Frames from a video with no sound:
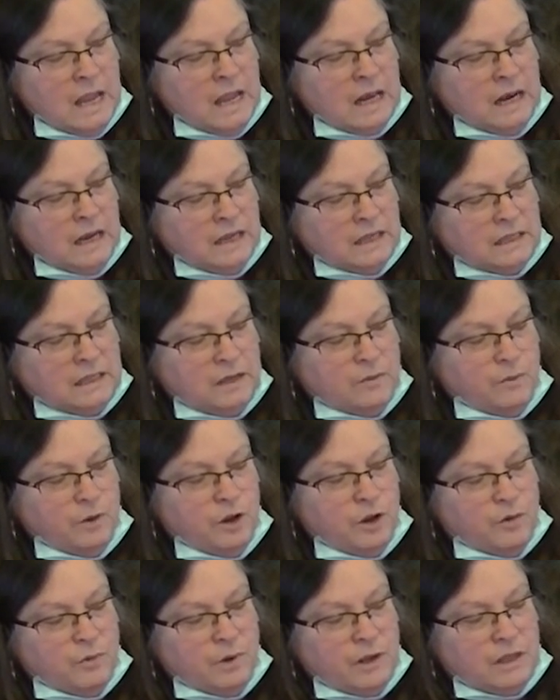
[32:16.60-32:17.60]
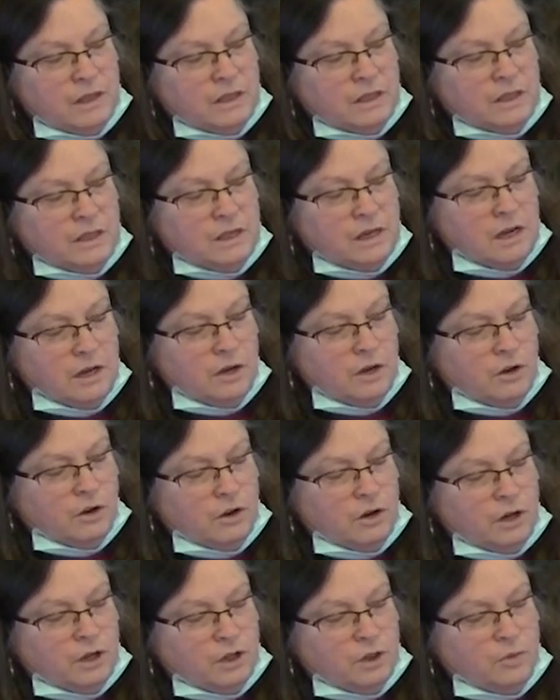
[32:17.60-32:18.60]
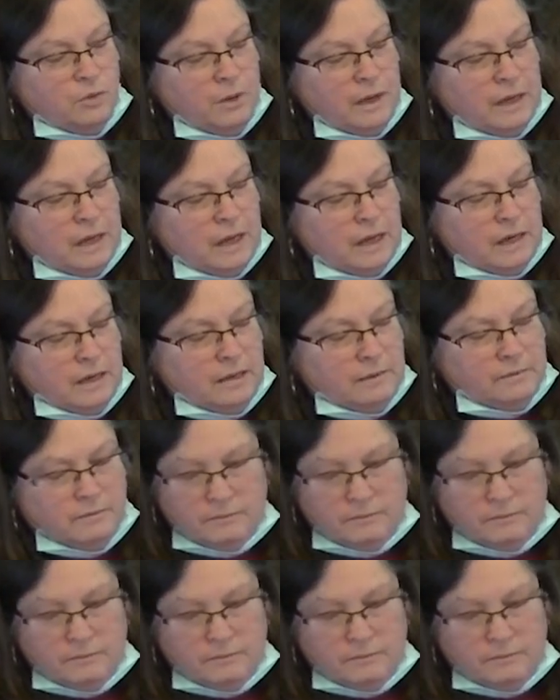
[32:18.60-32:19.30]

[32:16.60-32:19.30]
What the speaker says: Like I said, when your wreath is done, you're going to tweak it.